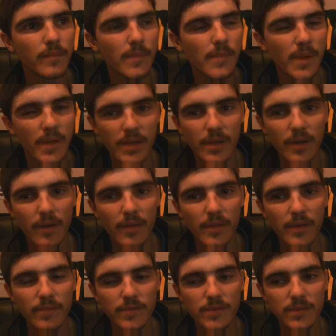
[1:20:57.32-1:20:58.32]
But
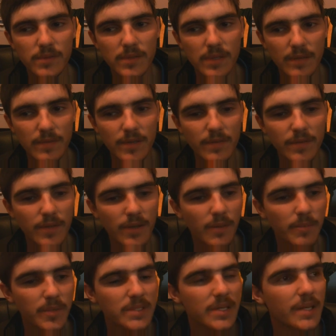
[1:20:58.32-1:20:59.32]
they've definitely
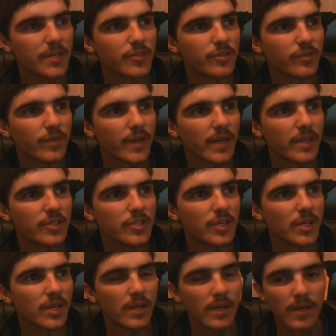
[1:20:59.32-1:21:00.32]
got potential for next
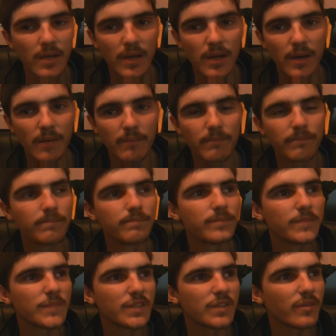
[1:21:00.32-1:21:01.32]
year.
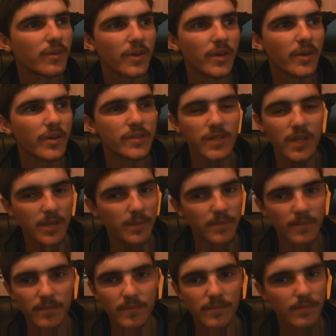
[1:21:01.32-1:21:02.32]
Toronto is going to
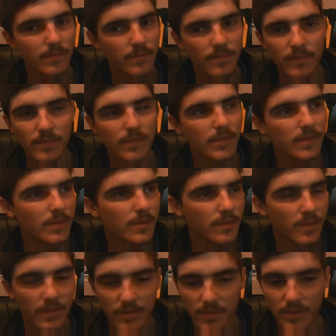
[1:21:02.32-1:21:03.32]

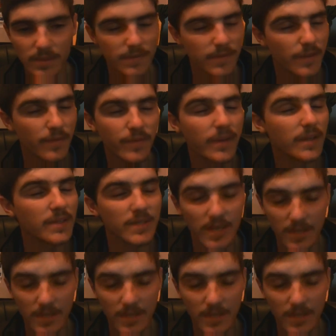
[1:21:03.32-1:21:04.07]
the things they